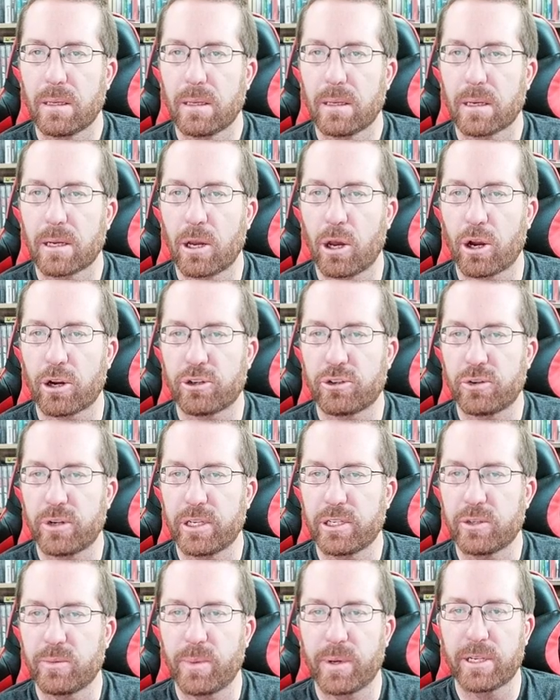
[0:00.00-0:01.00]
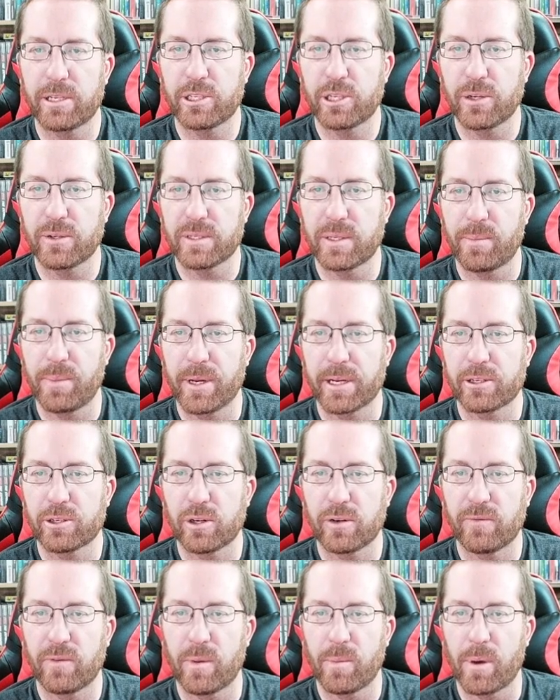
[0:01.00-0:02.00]
Cartridge, but it shows the picture
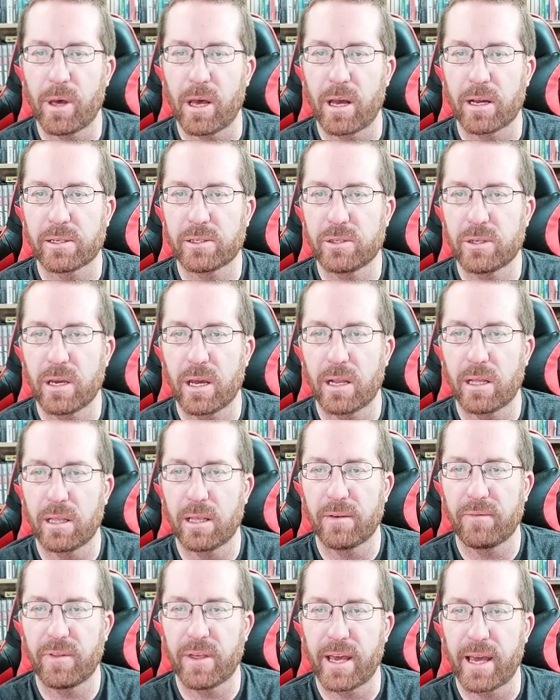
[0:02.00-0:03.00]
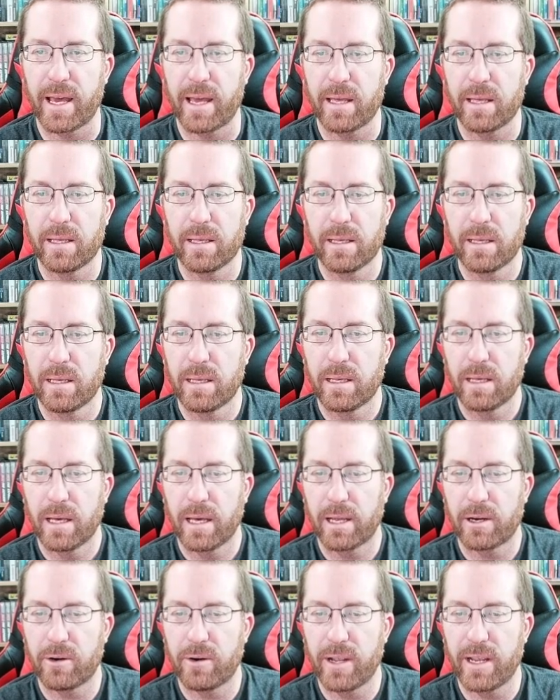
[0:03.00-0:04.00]
of the box. You gotta love that.
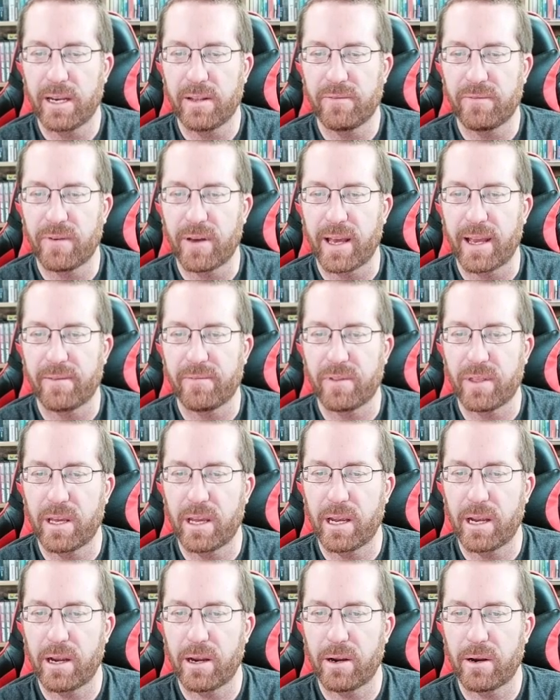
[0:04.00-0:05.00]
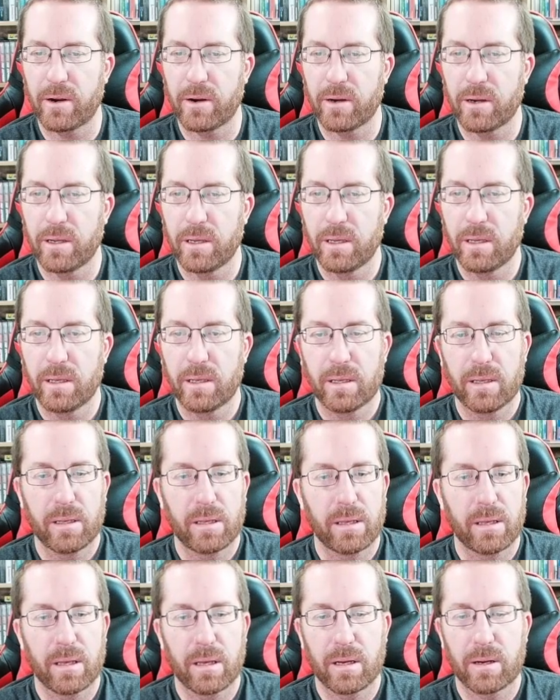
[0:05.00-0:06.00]
185 there.
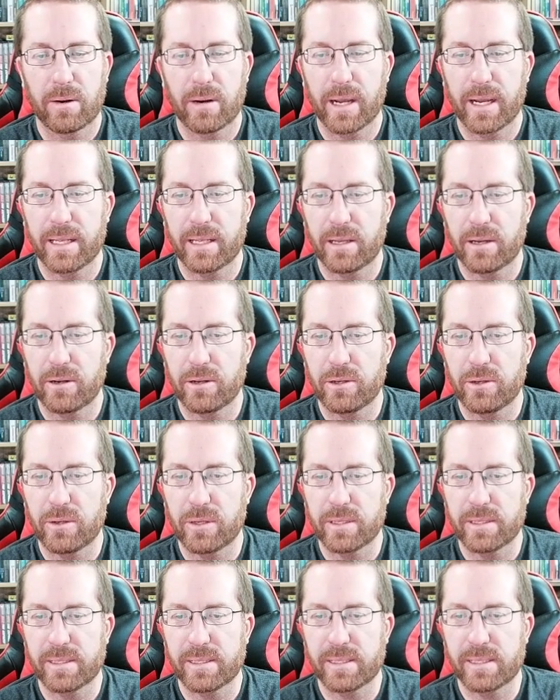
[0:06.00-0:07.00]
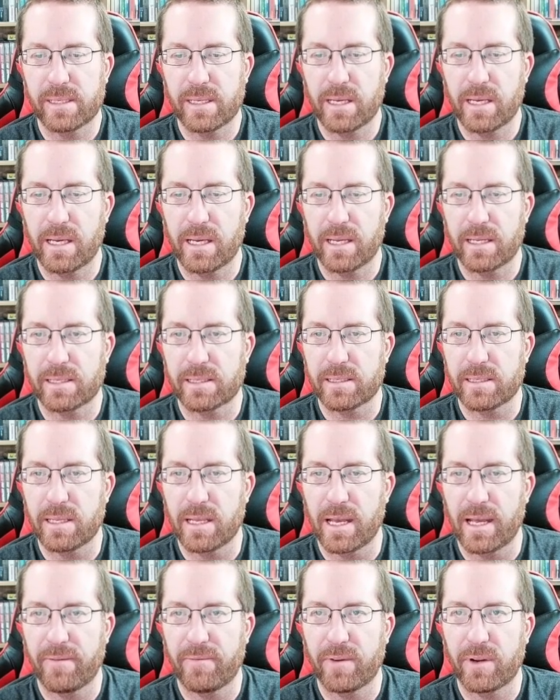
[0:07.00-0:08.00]
Alright, there you can see it's
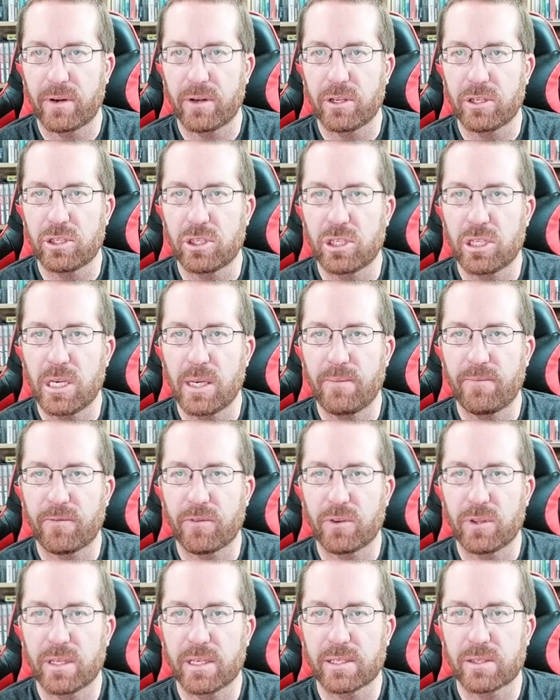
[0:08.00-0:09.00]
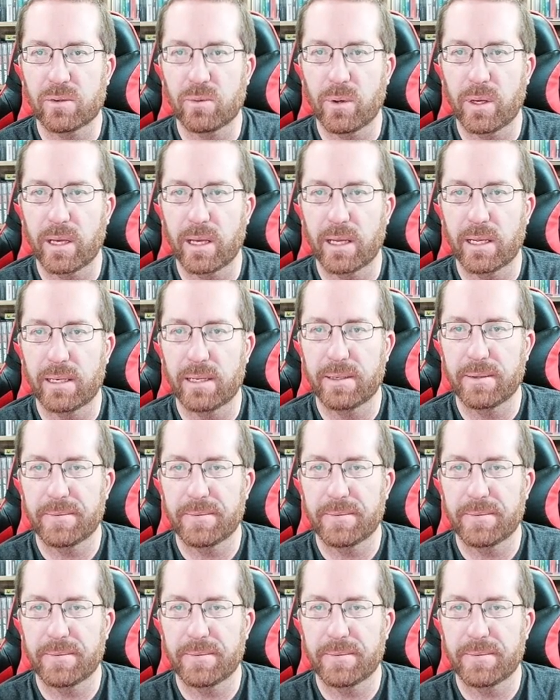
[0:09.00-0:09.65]
not very cheap for this one.